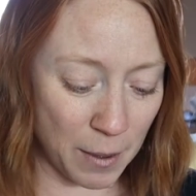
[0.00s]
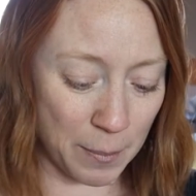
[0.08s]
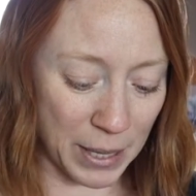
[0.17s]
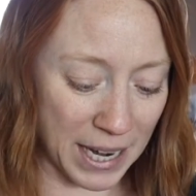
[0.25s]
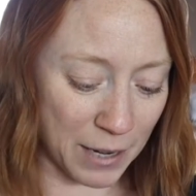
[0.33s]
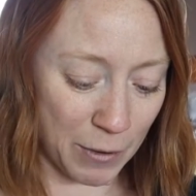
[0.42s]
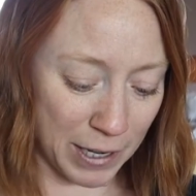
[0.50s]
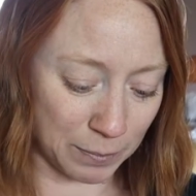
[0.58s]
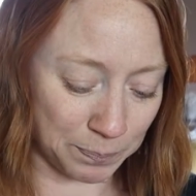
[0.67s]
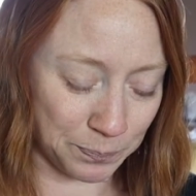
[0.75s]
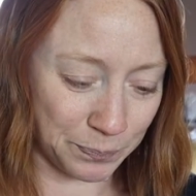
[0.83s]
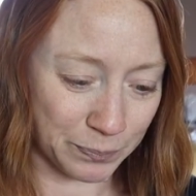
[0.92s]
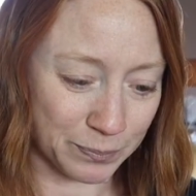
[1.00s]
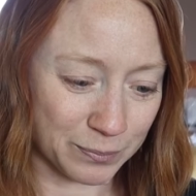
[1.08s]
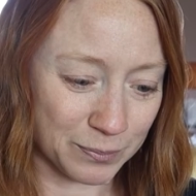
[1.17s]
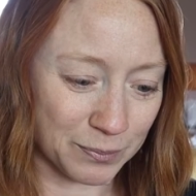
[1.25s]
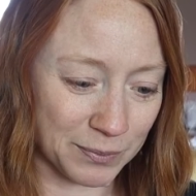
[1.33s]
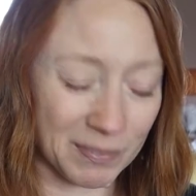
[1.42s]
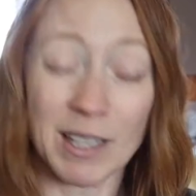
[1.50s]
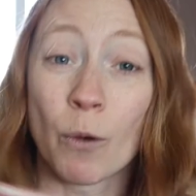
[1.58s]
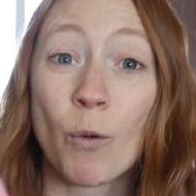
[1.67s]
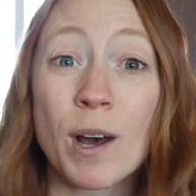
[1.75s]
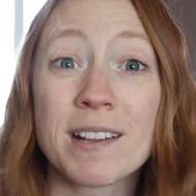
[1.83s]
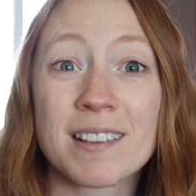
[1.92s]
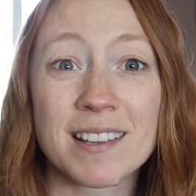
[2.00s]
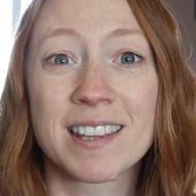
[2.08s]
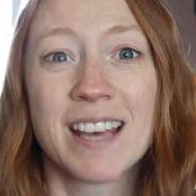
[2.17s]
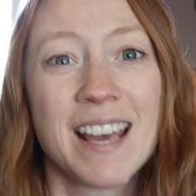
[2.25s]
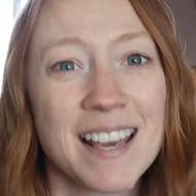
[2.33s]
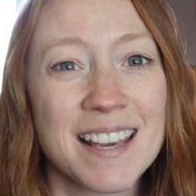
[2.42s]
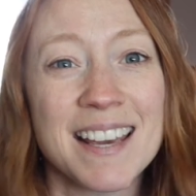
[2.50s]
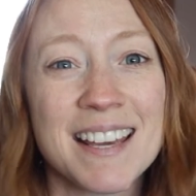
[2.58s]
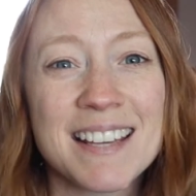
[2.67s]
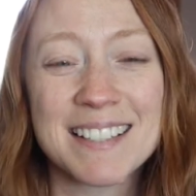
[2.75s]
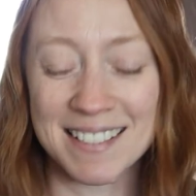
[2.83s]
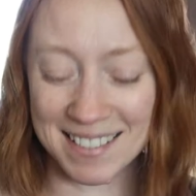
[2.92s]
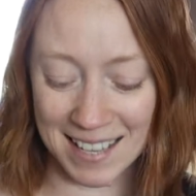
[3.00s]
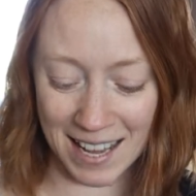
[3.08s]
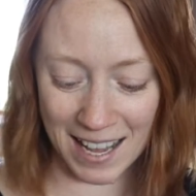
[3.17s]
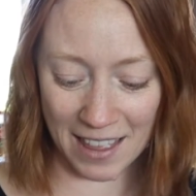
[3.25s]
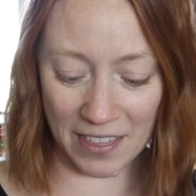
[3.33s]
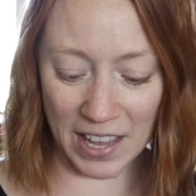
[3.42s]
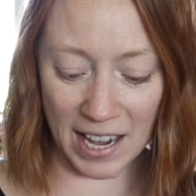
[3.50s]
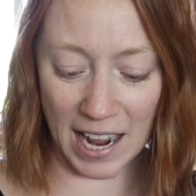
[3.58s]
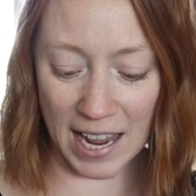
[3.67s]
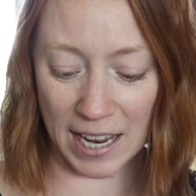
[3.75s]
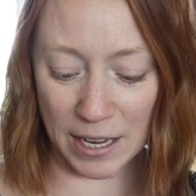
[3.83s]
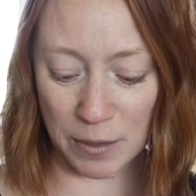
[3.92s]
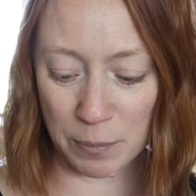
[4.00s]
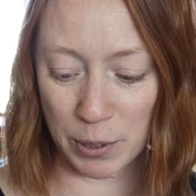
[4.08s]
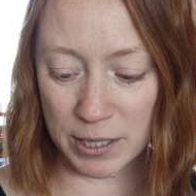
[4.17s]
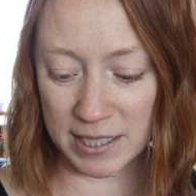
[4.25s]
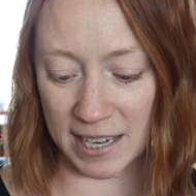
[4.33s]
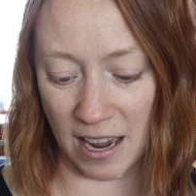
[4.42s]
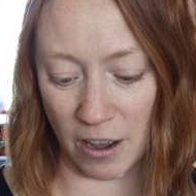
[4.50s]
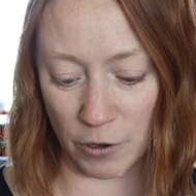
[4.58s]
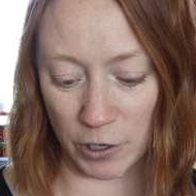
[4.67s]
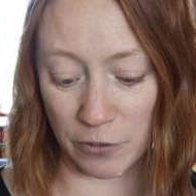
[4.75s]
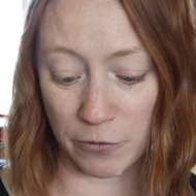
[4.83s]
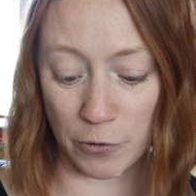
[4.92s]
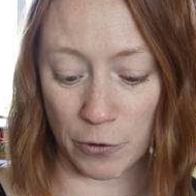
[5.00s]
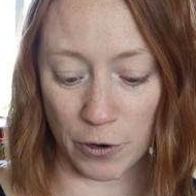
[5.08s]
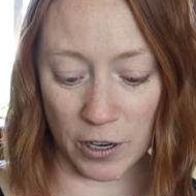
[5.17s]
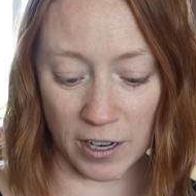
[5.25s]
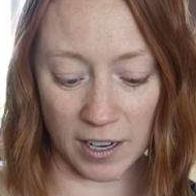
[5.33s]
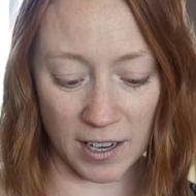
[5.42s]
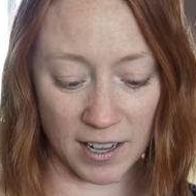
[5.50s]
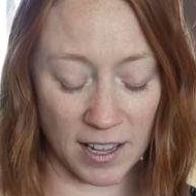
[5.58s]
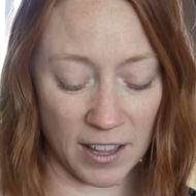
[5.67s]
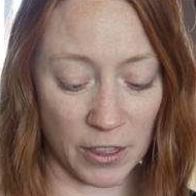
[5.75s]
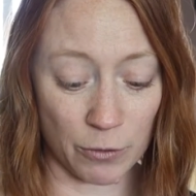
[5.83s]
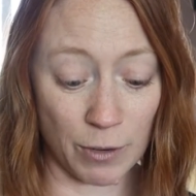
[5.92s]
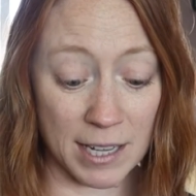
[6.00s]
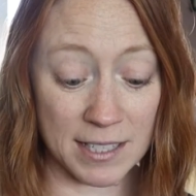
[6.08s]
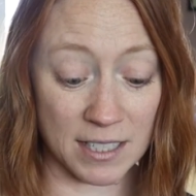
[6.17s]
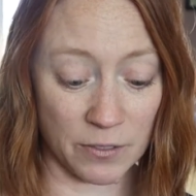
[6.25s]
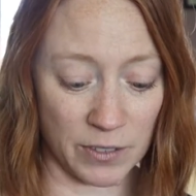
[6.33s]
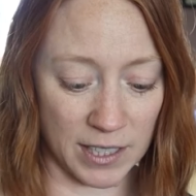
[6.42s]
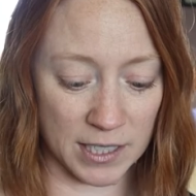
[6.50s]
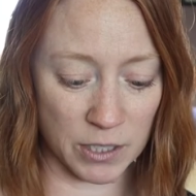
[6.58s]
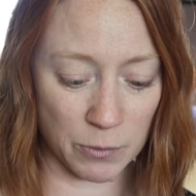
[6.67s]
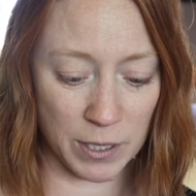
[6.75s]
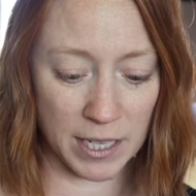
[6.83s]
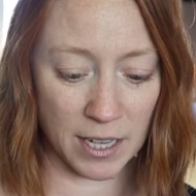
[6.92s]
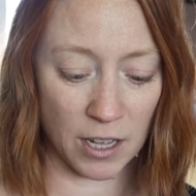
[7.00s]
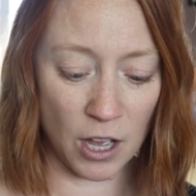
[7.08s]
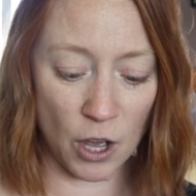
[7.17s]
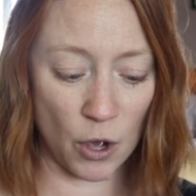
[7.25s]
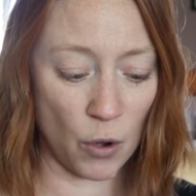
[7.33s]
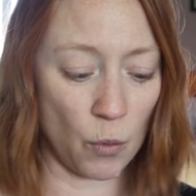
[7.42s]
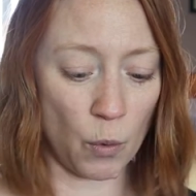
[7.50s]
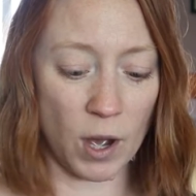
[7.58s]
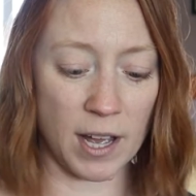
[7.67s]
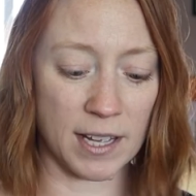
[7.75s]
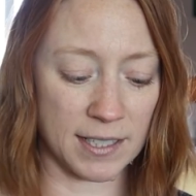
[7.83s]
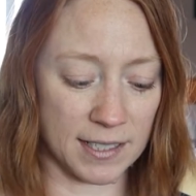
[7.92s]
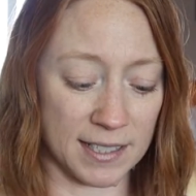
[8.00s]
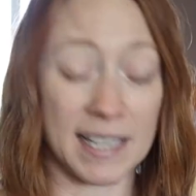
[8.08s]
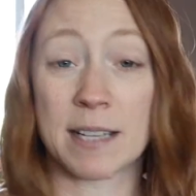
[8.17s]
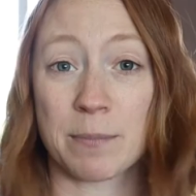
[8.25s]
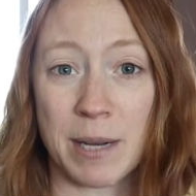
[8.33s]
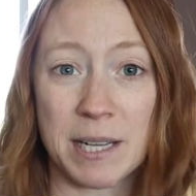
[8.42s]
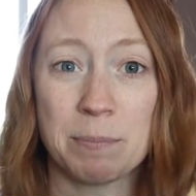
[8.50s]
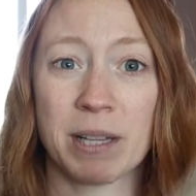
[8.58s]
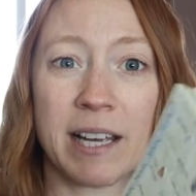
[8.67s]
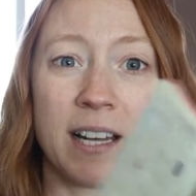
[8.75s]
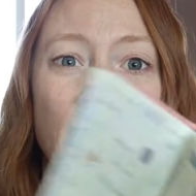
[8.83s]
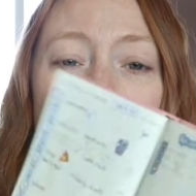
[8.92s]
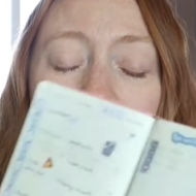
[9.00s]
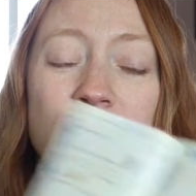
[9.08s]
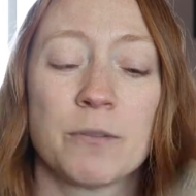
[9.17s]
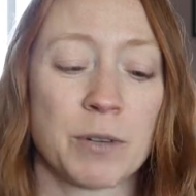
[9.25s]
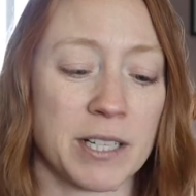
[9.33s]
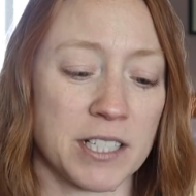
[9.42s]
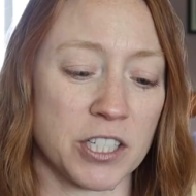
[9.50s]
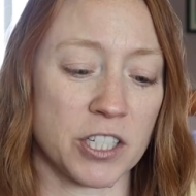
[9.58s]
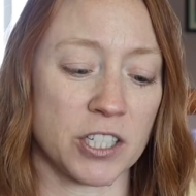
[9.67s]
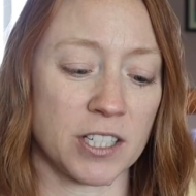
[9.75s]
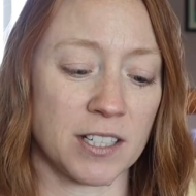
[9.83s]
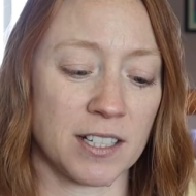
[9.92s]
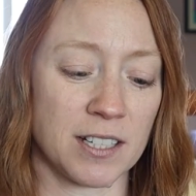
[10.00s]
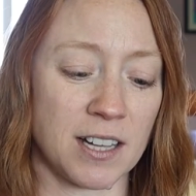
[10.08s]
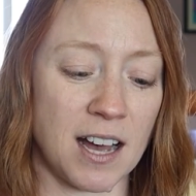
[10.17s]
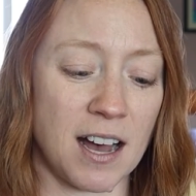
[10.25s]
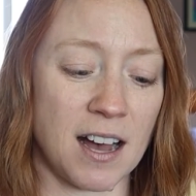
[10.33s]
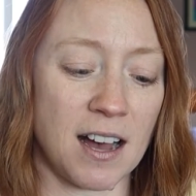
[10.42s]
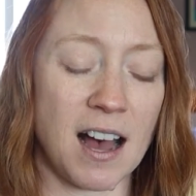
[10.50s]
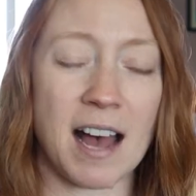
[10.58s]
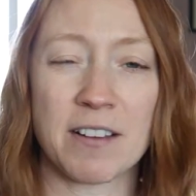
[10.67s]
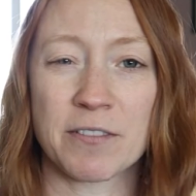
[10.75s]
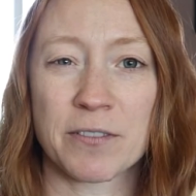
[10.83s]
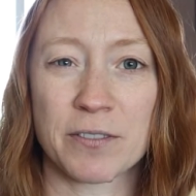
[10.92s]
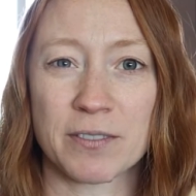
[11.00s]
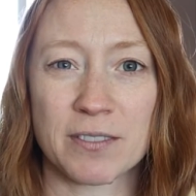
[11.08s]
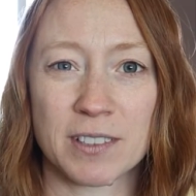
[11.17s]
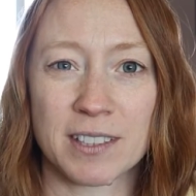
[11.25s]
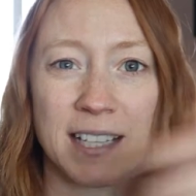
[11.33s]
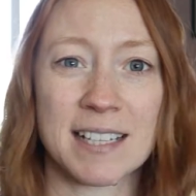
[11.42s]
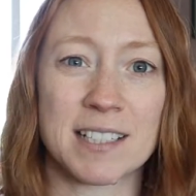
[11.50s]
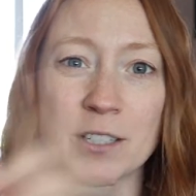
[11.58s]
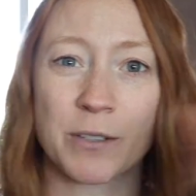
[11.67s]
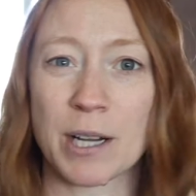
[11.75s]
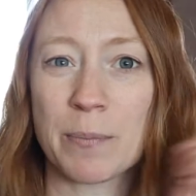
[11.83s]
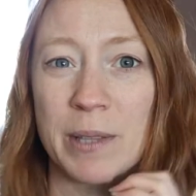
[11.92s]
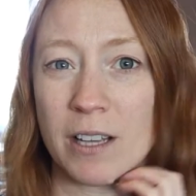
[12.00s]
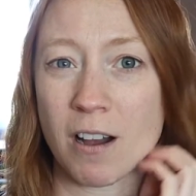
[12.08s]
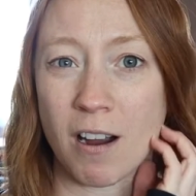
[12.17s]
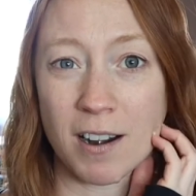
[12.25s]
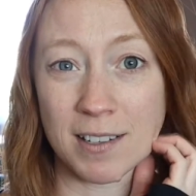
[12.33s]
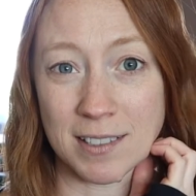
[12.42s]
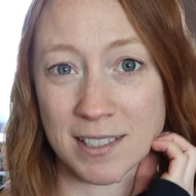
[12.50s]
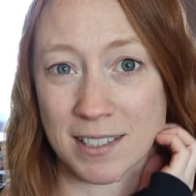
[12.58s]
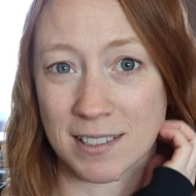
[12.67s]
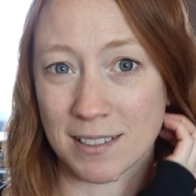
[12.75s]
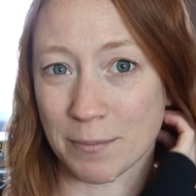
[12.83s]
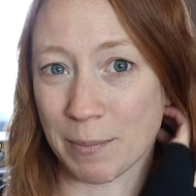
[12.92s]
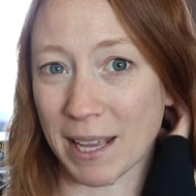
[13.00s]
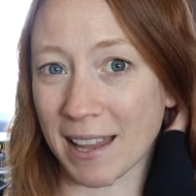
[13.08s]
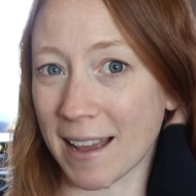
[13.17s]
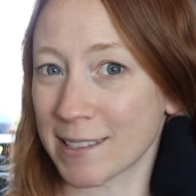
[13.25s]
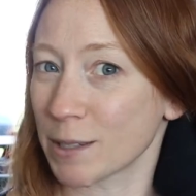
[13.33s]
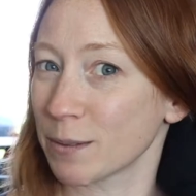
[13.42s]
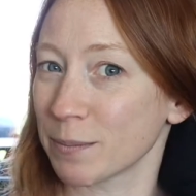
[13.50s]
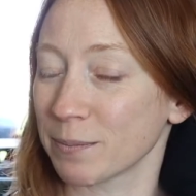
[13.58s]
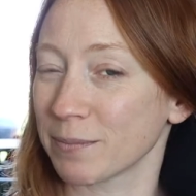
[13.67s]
But anyway, one of the things that I put down for the rest of this week was in my planner, which I've linked to it up in the cards, my last